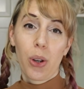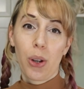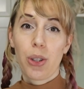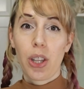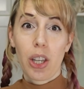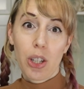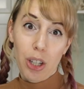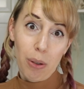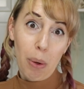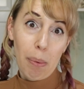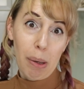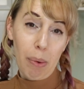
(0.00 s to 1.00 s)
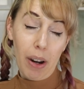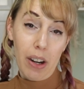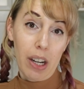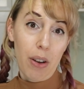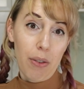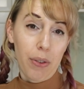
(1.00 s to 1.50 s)
skirts that she will be
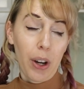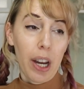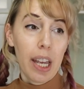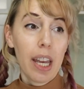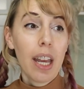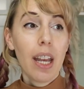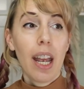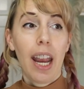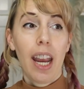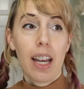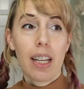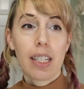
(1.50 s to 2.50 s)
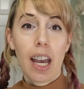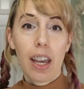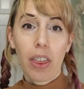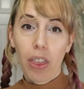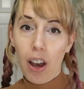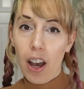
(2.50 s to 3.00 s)
wearing over it, and
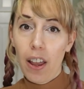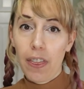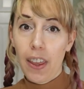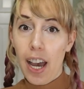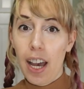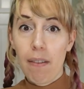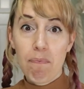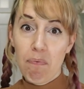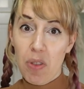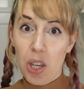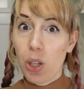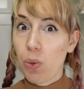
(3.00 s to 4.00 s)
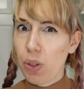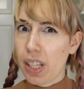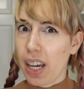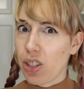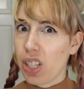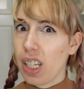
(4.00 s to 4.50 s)
I thought that this
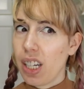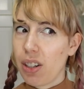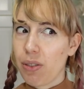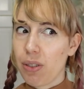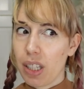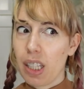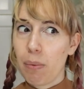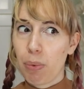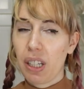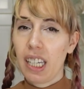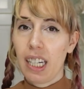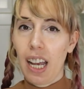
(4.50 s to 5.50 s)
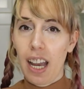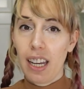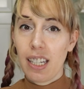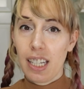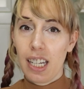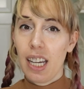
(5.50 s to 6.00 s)
was actually a really brilliant
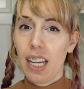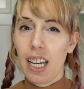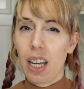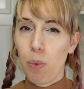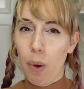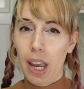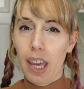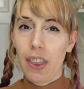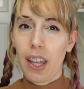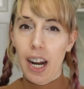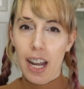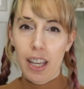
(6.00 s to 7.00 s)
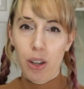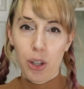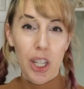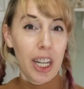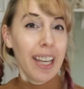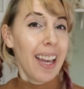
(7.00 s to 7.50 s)
idea and way that I
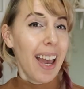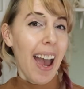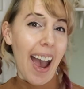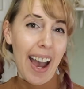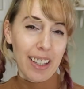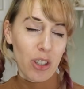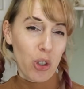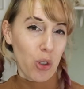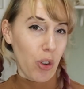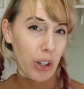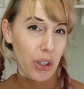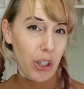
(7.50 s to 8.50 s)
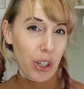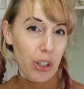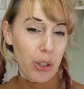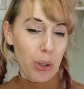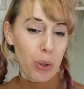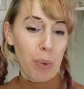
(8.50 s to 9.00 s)
could add
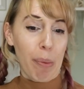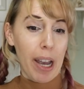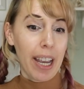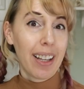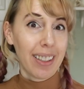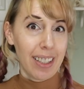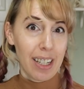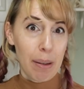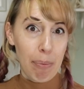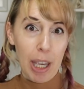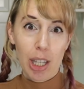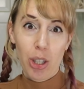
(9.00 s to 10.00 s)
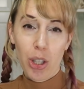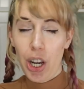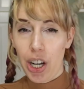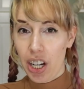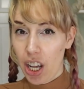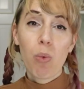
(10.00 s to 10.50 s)
structure to my Glinda base
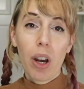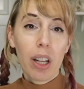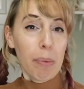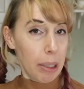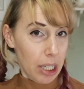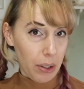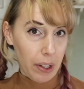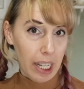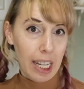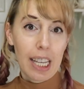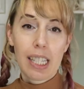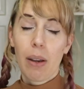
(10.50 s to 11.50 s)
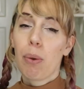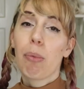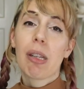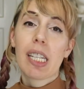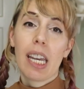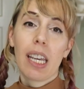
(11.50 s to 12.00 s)
skirt. What I'll be doing is I will be